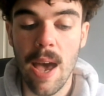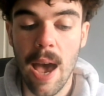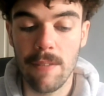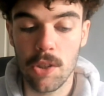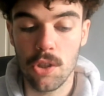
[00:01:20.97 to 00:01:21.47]

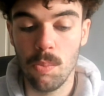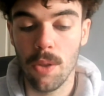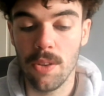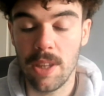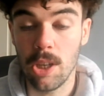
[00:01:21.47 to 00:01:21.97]
Everton
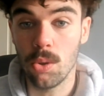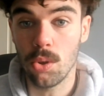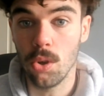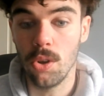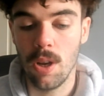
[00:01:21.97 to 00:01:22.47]
want the deal
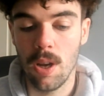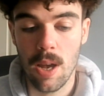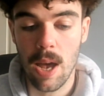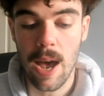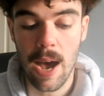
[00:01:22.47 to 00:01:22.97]
done
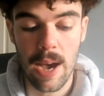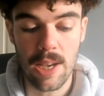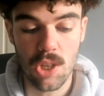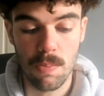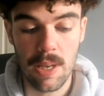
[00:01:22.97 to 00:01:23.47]
at
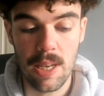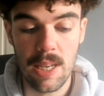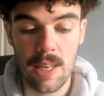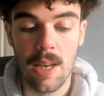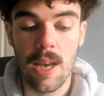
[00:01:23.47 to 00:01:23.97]
high
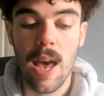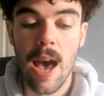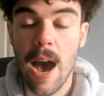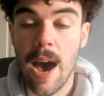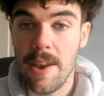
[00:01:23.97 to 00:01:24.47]
speed.
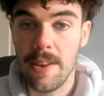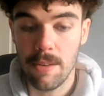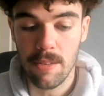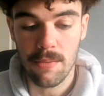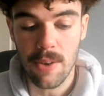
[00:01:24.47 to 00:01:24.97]
And
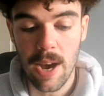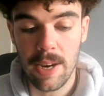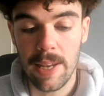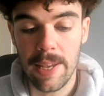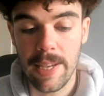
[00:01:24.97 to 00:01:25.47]

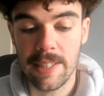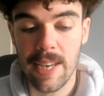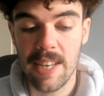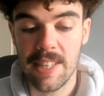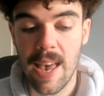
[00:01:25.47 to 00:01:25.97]
finally, he
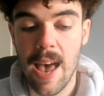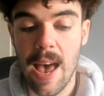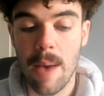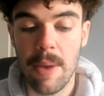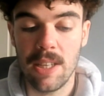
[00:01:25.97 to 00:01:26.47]
says,
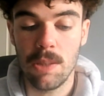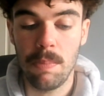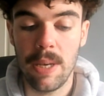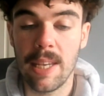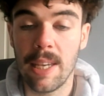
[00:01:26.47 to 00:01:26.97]

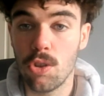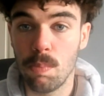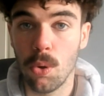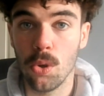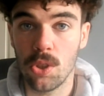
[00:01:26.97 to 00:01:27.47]
MSP
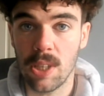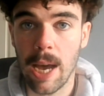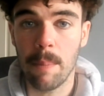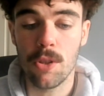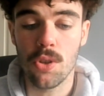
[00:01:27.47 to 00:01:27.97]
Sports
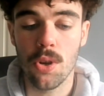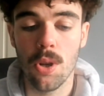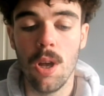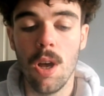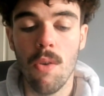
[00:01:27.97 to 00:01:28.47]

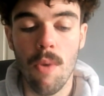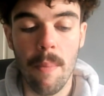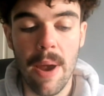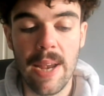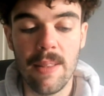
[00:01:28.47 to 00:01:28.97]
Capital
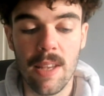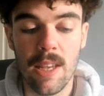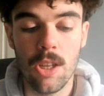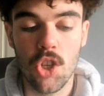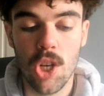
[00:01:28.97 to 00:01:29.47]
remained
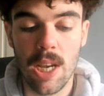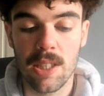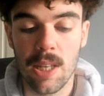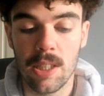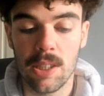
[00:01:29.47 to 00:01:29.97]
in the
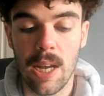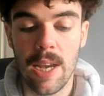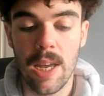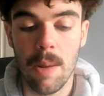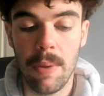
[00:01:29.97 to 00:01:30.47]
chase last
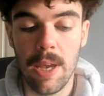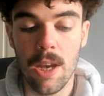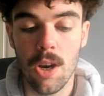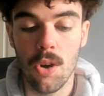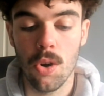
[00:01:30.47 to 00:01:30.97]
night and
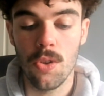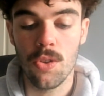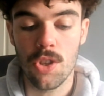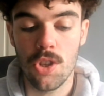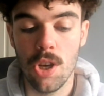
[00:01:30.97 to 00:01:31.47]
appear
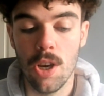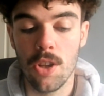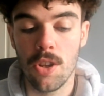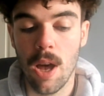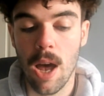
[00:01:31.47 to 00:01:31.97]

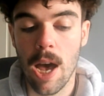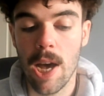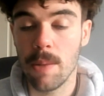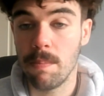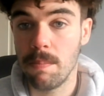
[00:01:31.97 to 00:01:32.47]
undeterred
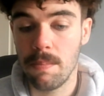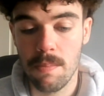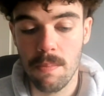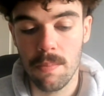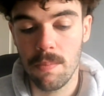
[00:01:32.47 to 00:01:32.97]

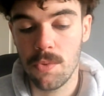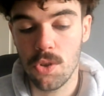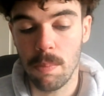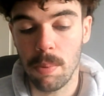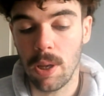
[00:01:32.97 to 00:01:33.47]

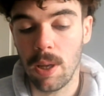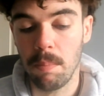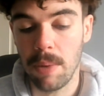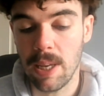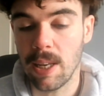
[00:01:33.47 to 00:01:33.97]
to
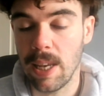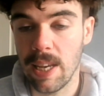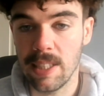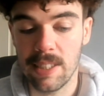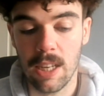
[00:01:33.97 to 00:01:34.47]
be
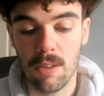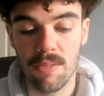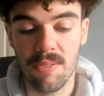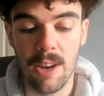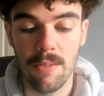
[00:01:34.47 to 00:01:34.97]
clear
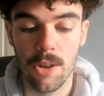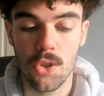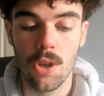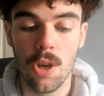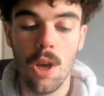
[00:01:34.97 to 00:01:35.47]
second
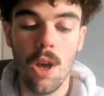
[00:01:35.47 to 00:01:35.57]
favourites.